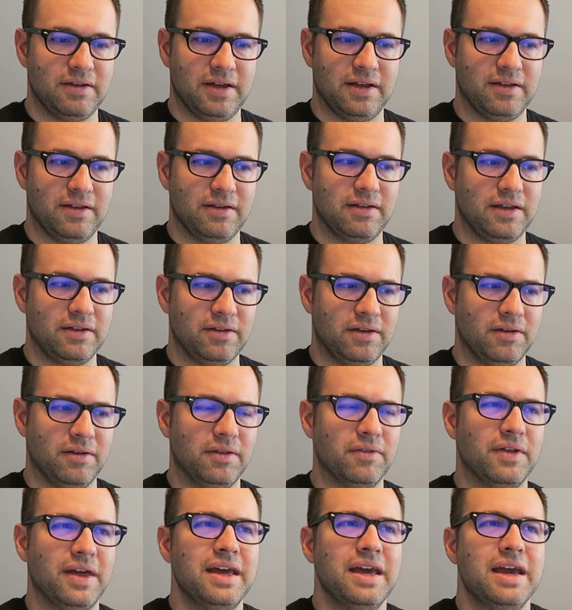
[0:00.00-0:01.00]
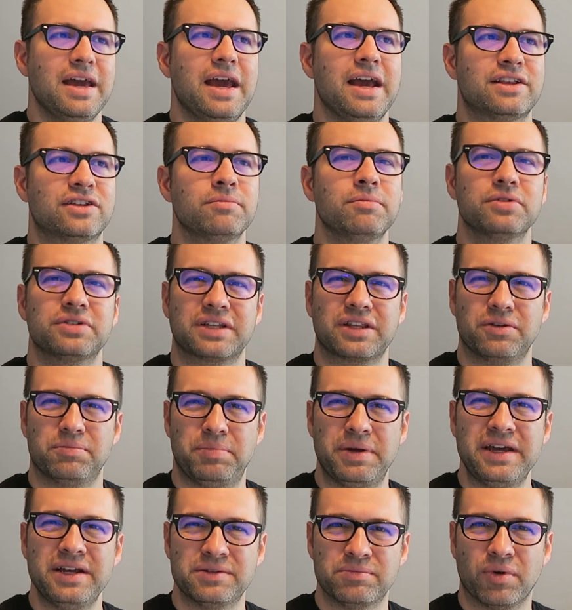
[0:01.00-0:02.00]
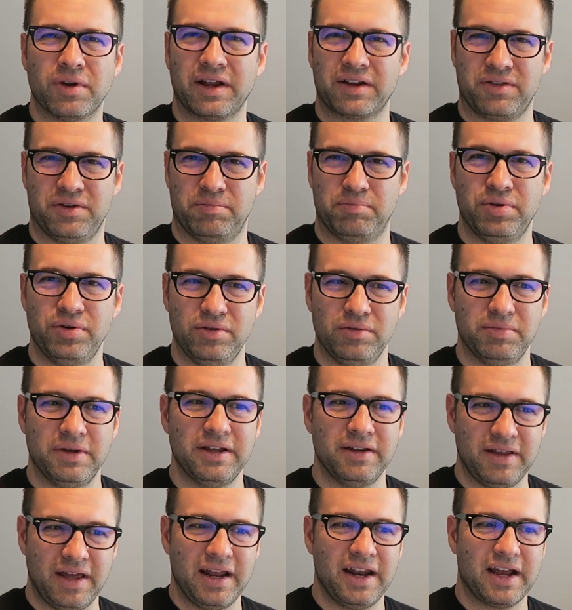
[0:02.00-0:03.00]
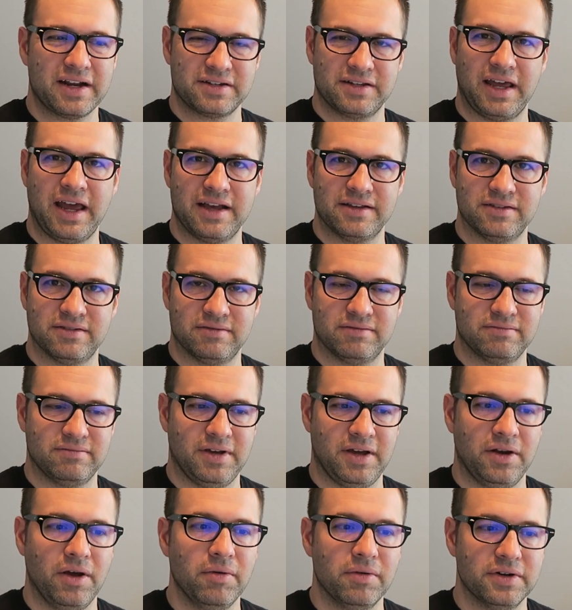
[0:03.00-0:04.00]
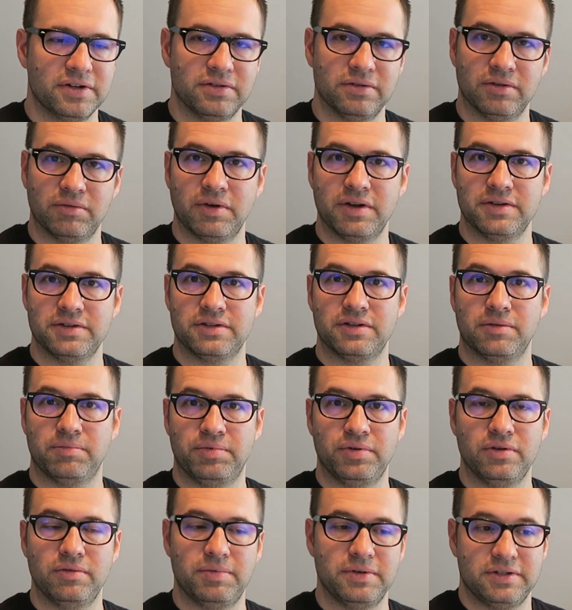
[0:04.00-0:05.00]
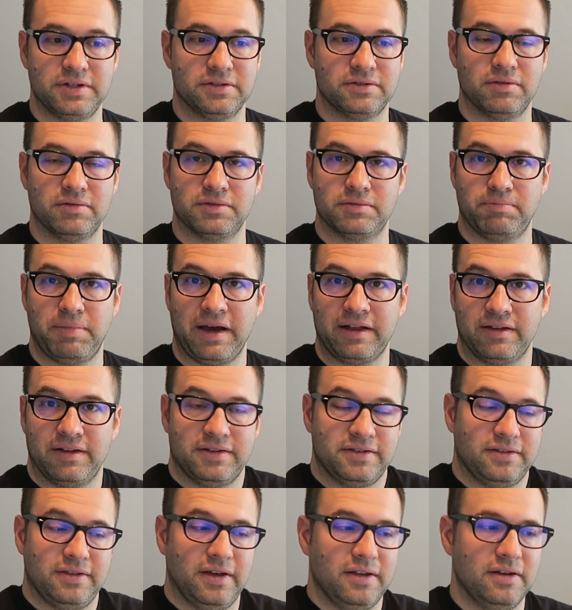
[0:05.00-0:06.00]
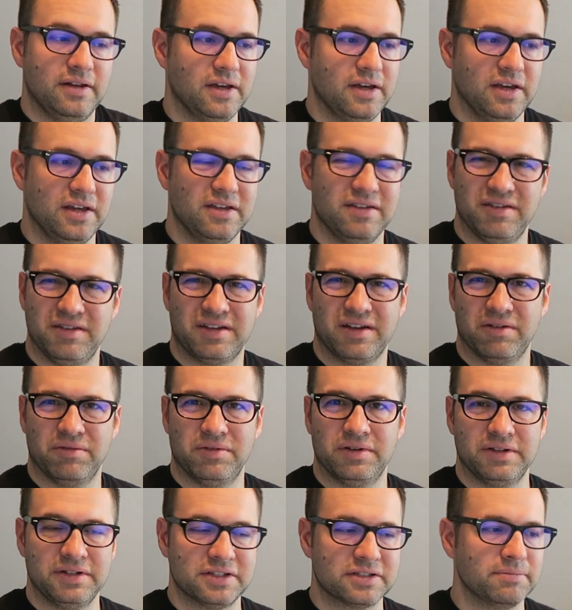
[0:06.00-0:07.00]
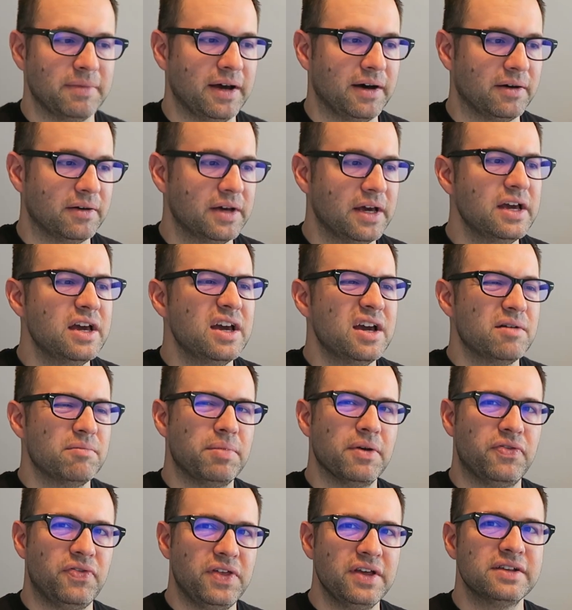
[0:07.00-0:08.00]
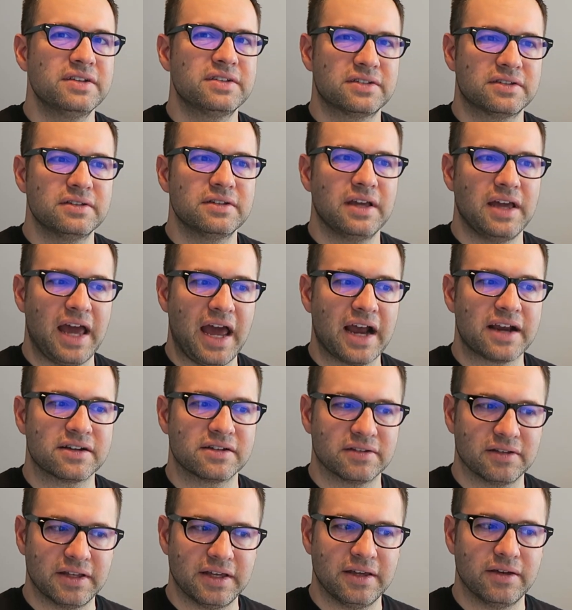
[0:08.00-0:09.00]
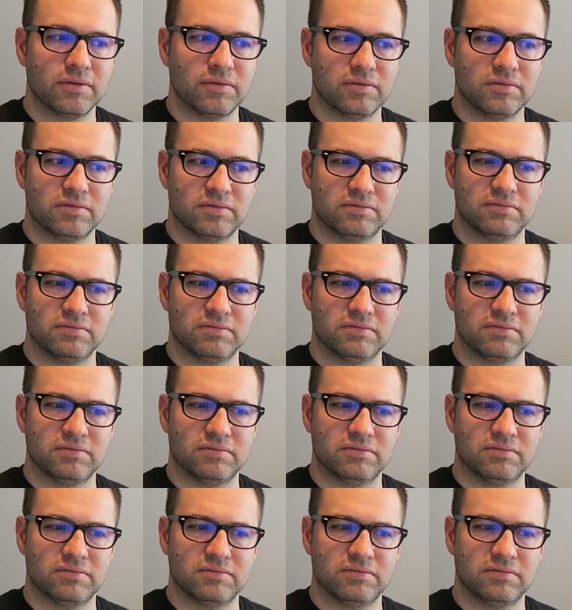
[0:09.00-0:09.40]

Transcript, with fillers: it, you know, it's almost like their pee is more like their poop. It, it actually has an odor to it, whereas their poop is just those pellets that you don't really smell. But this actually,